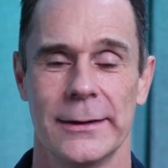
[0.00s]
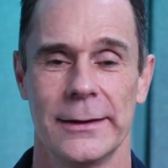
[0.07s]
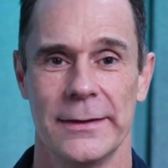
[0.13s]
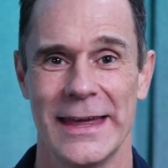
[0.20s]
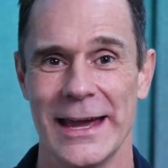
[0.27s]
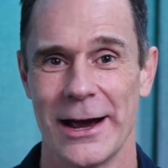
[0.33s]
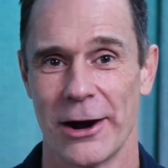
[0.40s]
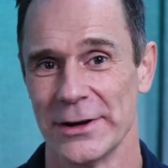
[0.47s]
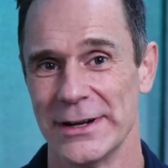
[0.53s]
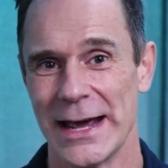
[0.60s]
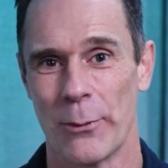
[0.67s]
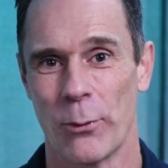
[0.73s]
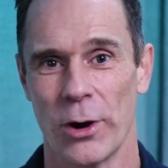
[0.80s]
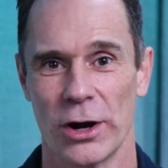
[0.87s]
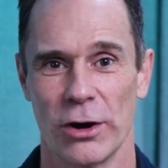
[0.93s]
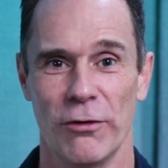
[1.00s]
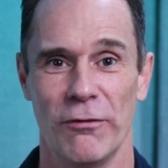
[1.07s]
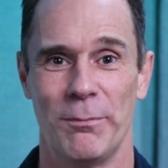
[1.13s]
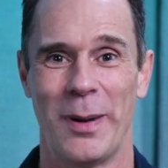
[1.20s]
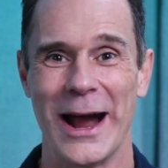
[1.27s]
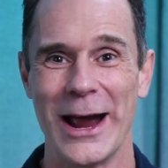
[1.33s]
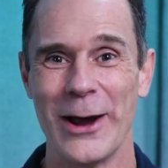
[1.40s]
They are a network
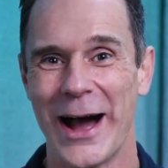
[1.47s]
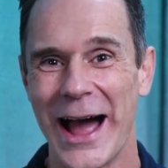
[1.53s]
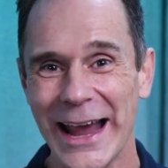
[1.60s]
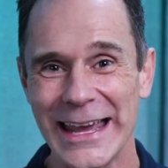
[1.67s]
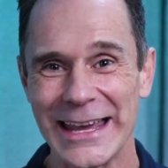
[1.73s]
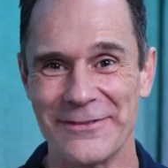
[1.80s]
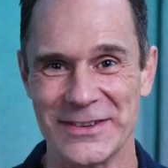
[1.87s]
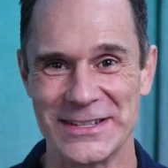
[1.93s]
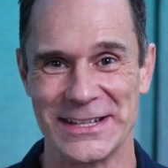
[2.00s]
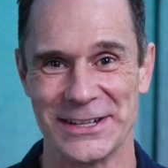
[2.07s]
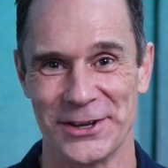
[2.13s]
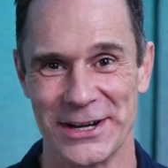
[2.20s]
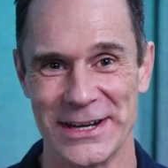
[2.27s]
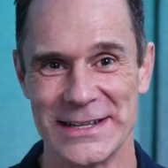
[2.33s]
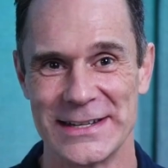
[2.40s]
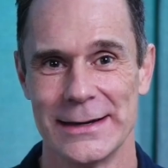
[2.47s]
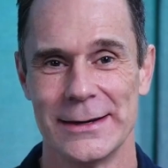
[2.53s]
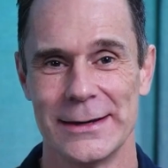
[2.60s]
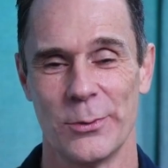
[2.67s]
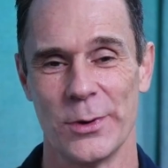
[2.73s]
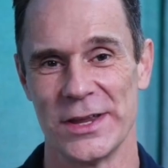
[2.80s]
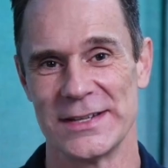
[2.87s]
of biohacking facilities
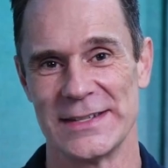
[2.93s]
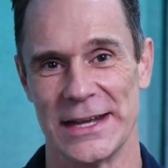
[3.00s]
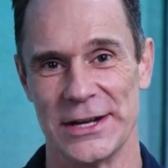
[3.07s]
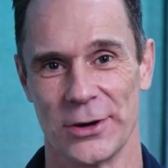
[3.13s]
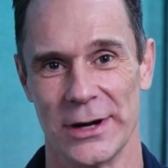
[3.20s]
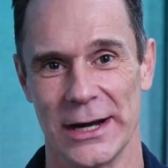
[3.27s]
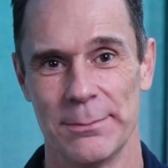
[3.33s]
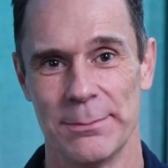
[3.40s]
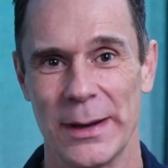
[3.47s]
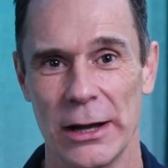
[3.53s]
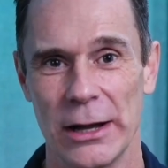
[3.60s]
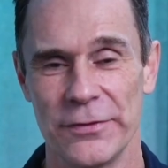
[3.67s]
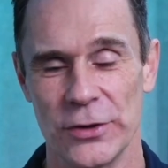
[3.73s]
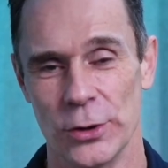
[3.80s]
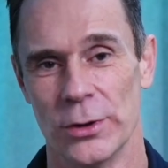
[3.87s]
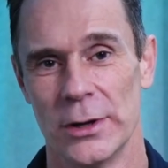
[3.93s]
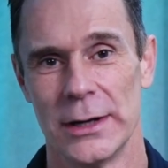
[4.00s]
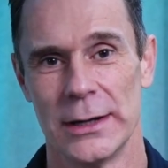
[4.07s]
with a centre in Bellevue,